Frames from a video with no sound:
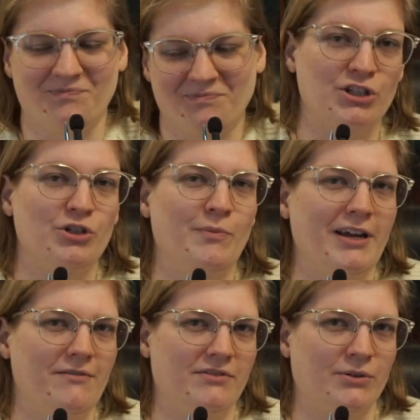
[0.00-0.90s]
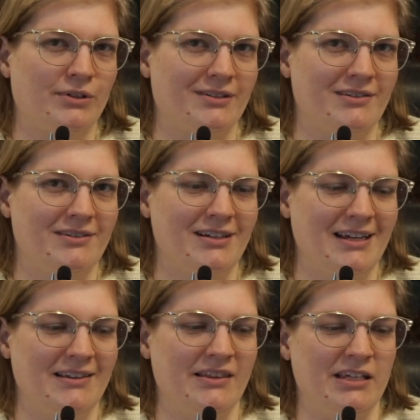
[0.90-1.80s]
So you may have noticed
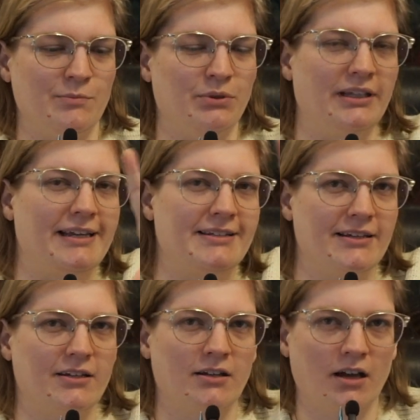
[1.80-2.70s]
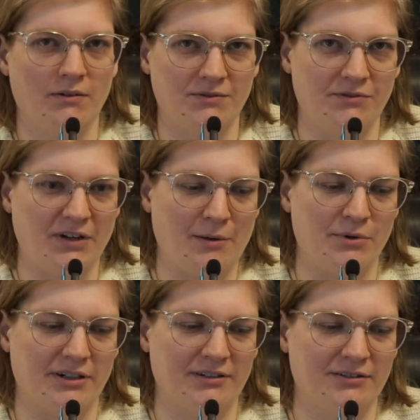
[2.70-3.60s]
in the placing of the
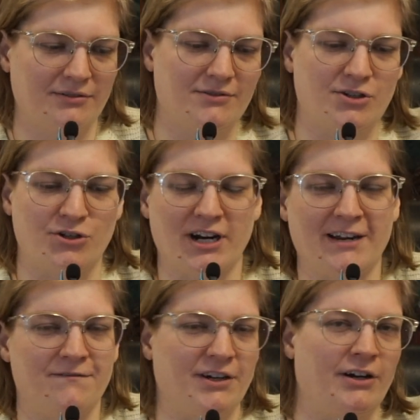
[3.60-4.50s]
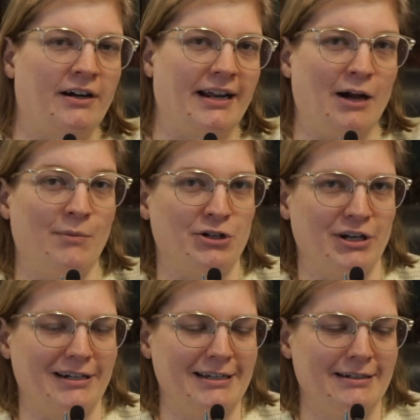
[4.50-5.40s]
fabric to try and figure out how much
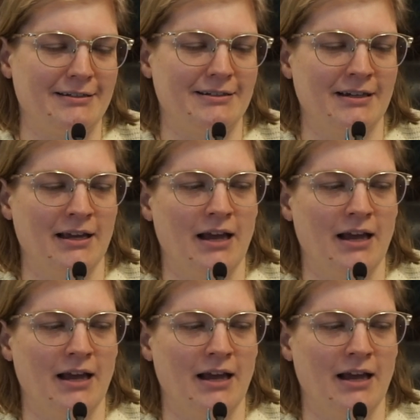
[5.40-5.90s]
I needed,